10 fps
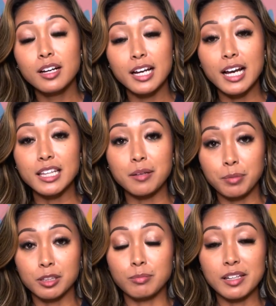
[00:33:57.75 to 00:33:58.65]
and then
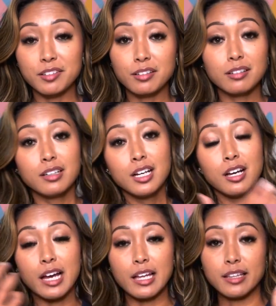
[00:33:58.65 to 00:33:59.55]
build muscle
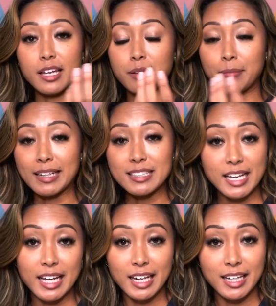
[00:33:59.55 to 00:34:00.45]
and then
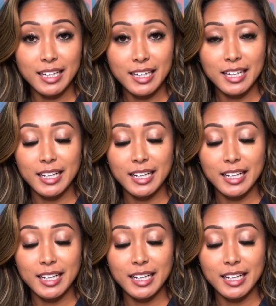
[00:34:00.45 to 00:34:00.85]
maintain